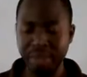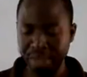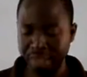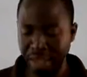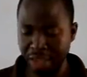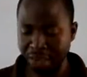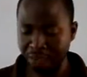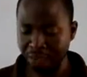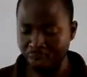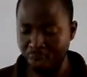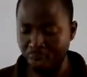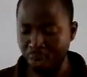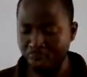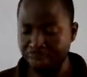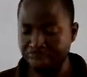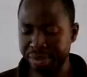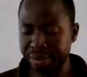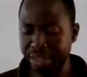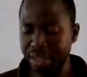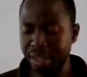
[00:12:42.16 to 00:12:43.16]
Therefore,
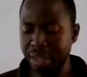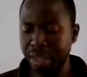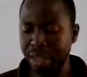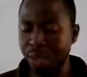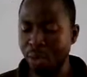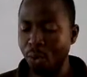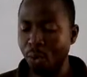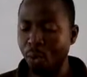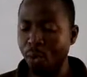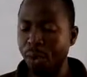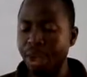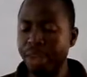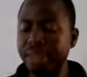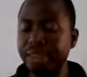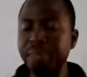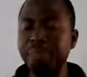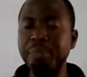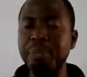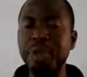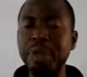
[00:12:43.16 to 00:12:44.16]
we said
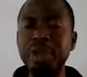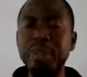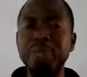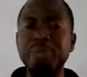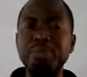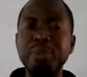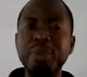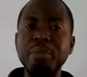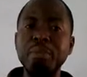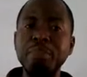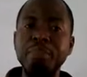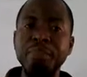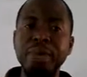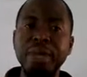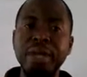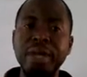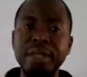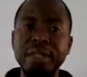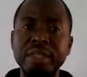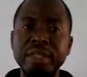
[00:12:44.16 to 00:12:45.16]
when meal is being
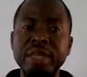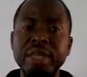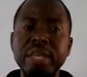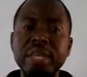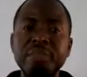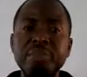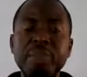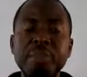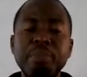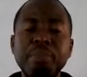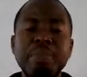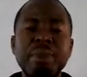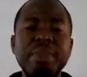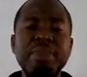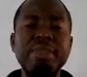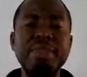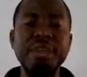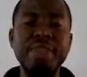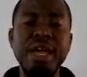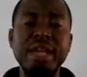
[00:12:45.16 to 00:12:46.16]
planned, it's being
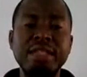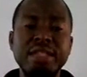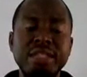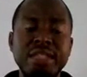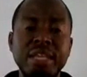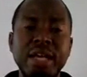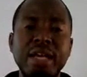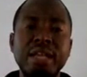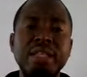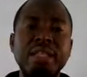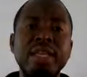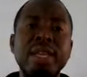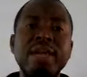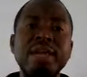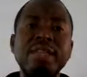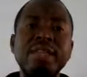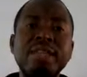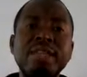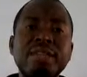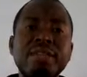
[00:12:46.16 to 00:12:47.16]
planned such that
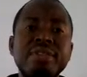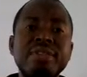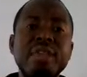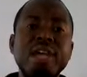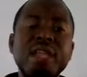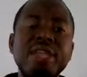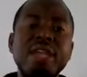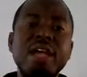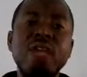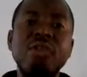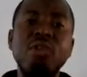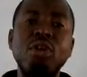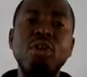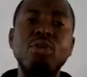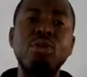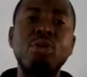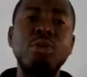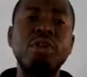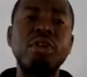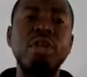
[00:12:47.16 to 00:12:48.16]
things that are
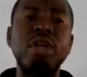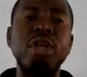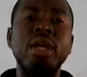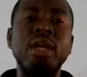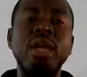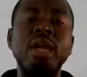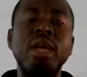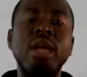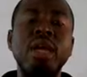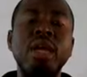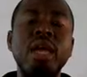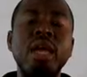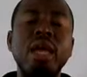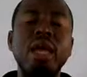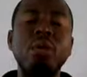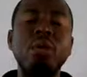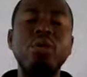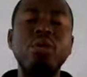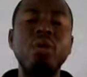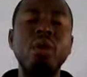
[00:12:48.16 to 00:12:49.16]
not
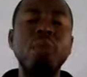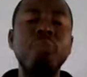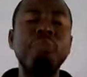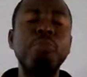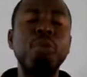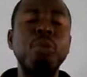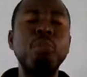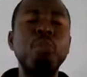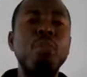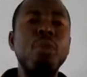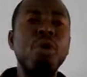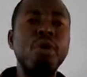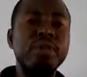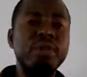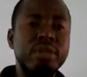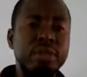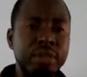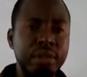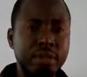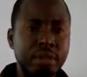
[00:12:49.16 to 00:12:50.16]
will not
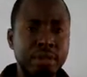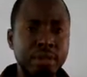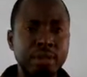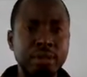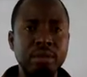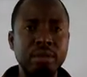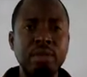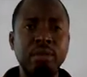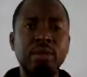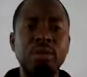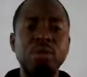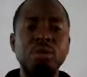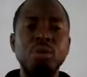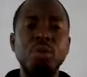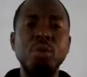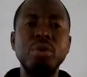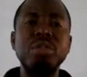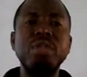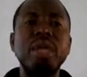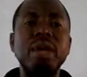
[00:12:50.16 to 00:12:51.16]
promote
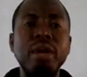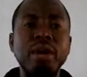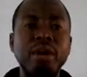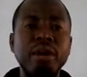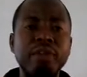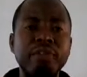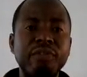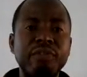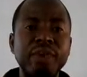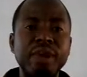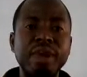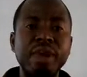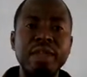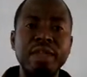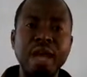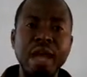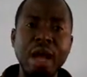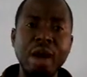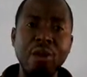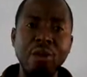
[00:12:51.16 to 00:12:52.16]
good health
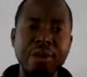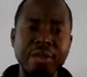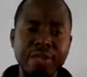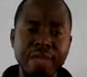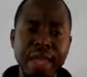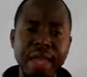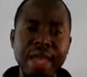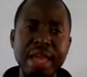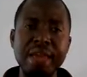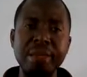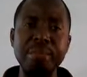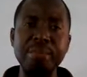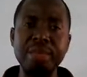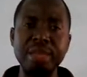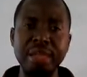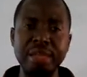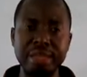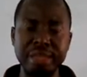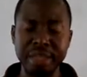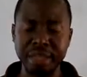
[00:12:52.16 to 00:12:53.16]
are
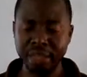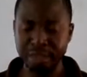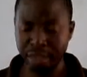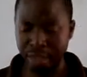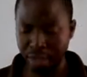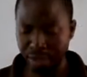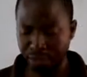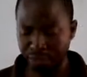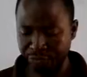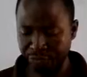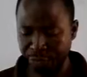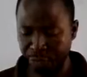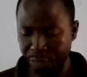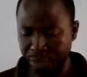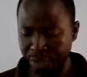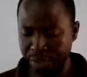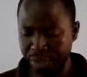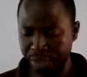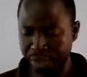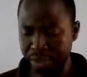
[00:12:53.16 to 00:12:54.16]
eliminated
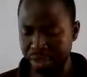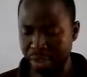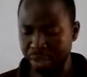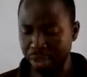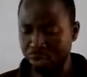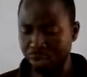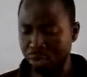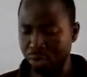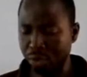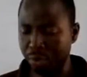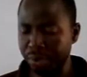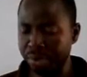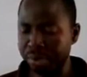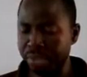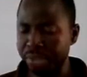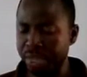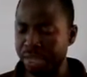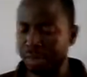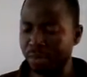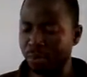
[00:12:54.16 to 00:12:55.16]
from it. So we
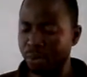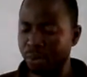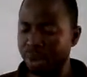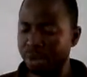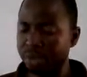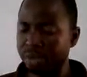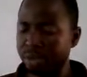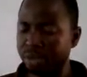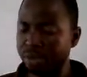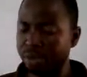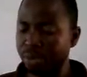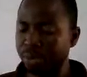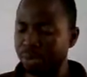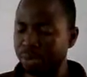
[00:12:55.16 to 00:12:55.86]
said one major